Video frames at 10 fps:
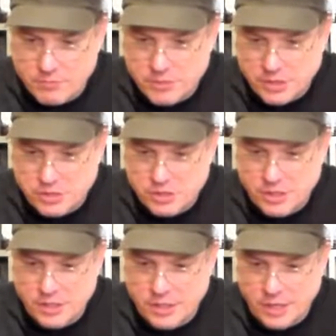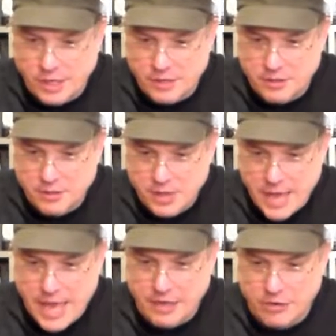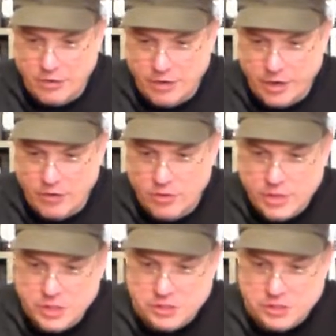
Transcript: rub that she didn't like. At a girl, arrow,